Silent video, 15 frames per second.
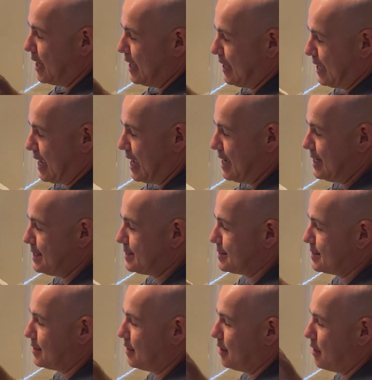a
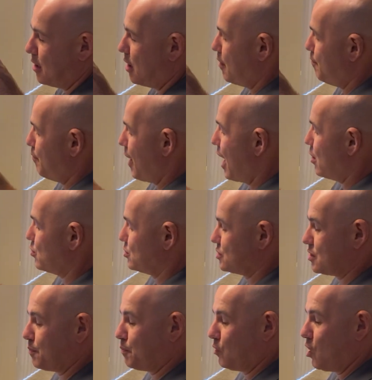case, a power
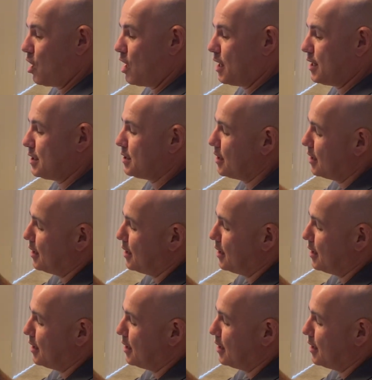supply,